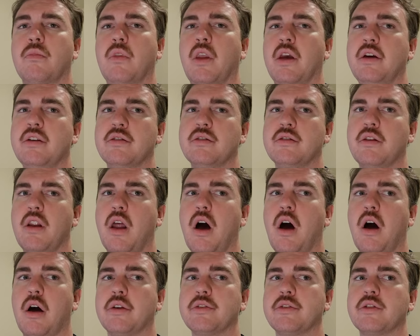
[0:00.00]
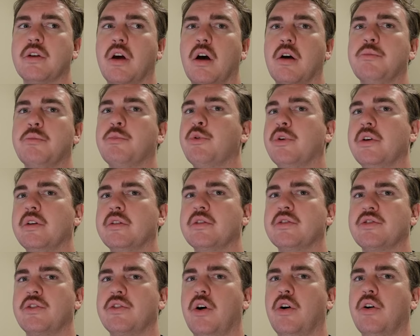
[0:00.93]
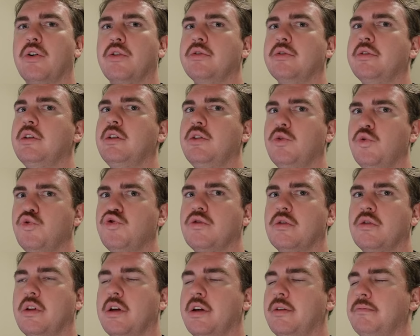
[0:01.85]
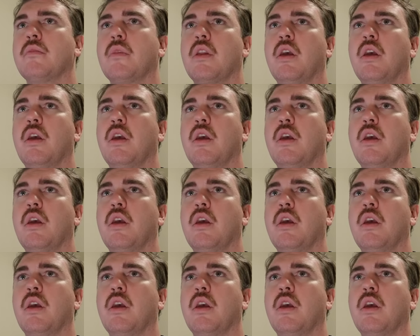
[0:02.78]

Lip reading: It does not come pre-installed usually.